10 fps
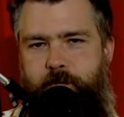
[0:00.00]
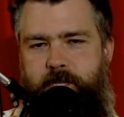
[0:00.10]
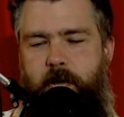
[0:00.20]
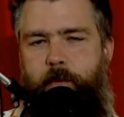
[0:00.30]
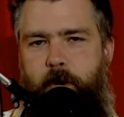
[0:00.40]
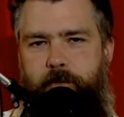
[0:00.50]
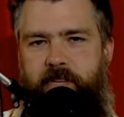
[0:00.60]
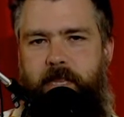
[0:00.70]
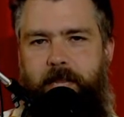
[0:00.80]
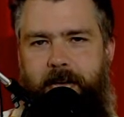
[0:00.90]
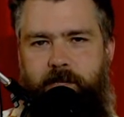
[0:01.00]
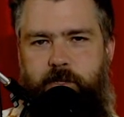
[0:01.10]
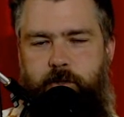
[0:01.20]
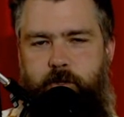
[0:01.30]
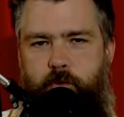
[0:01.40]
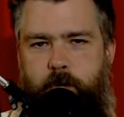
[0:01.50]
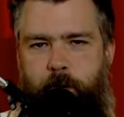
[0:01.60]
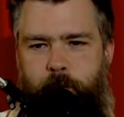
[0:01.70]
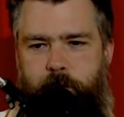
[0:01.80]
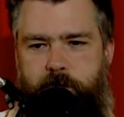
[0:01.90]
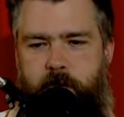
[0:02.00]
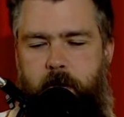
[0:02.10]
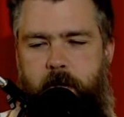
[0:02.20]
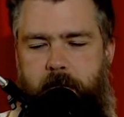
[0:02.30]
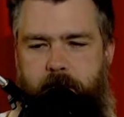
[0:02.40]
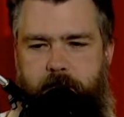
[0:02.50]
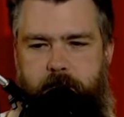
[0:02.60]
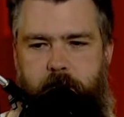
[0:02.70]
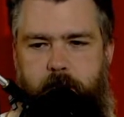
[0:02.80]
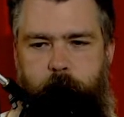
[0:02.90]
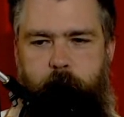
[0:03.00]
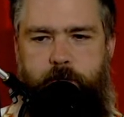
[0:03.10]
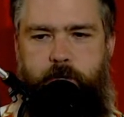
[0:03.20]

sum of the last 2 numbers is the number.